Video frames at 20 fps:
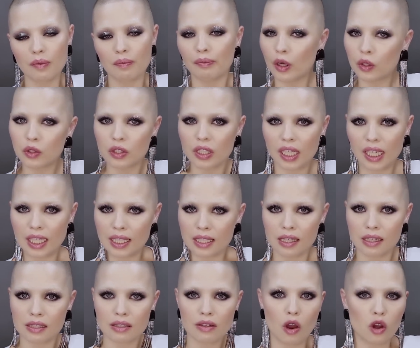Most
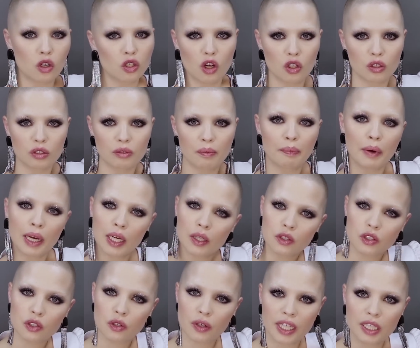glitters are not
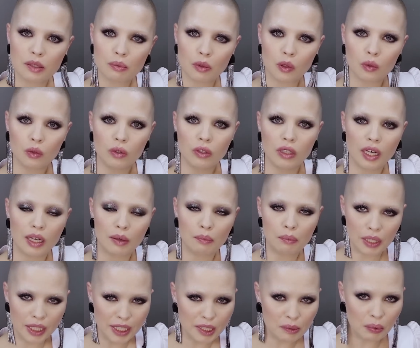biodegradable, and
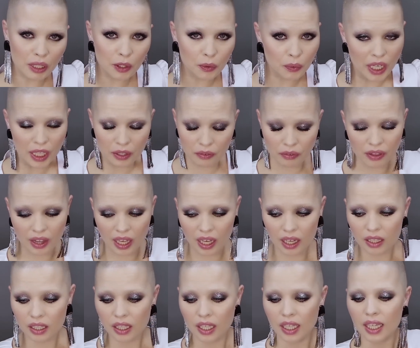please be aware of
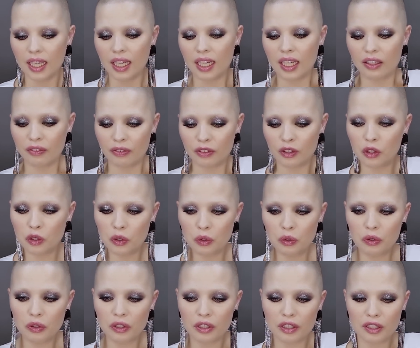that. If
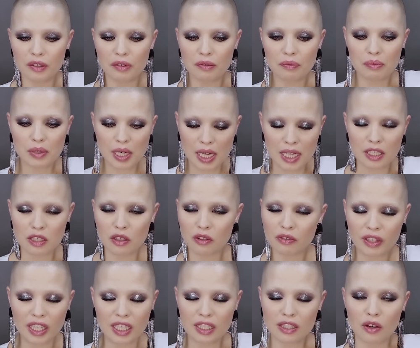you place your
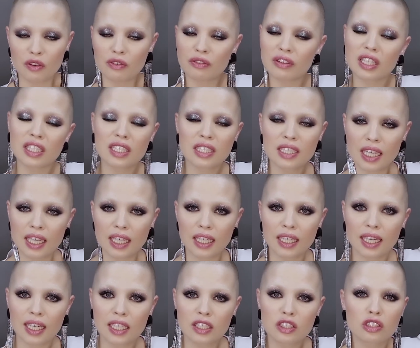face over the
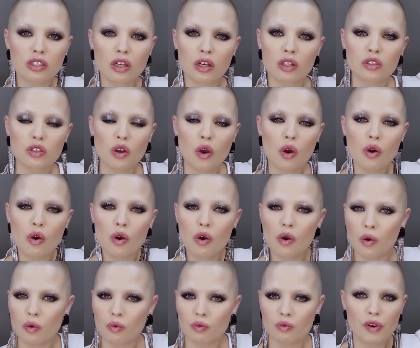sink and start
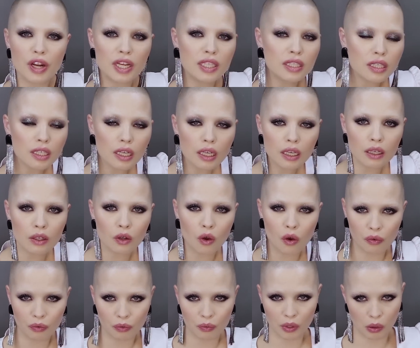rinsing it
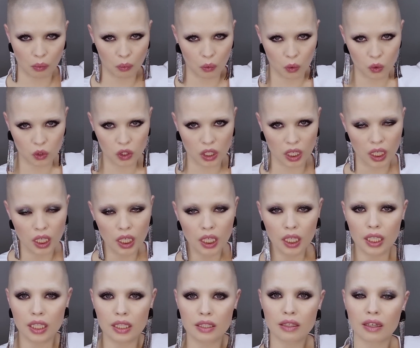off with water,
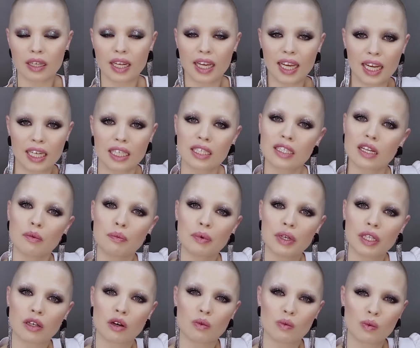it's going to end up
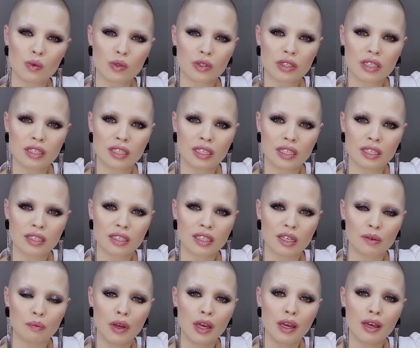in our water
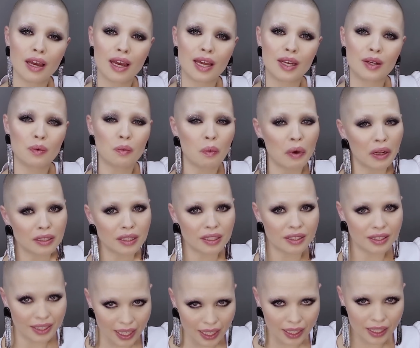system, and where
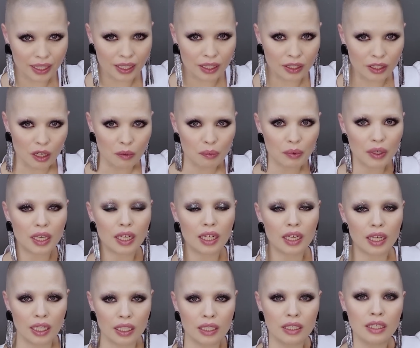does that end up?
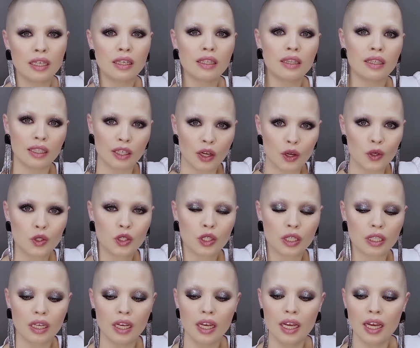In the
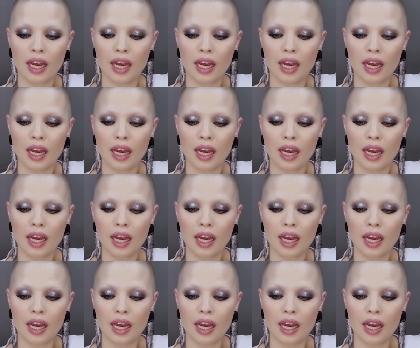ocean.